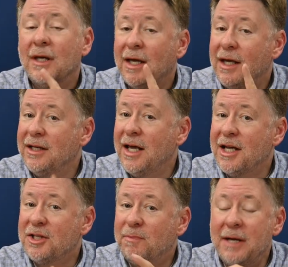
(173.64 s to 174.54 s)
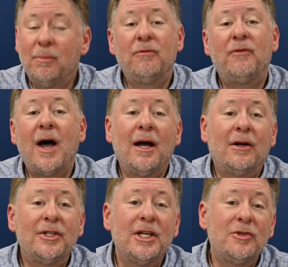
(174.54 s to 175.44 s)
And yes, people
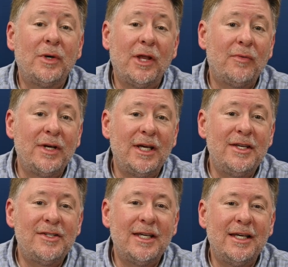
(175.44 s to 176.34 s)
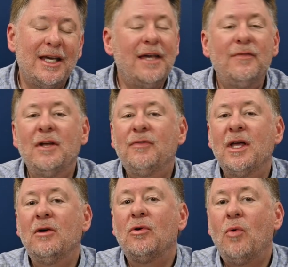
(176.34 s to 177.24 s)
file 1023-EZ even if they don't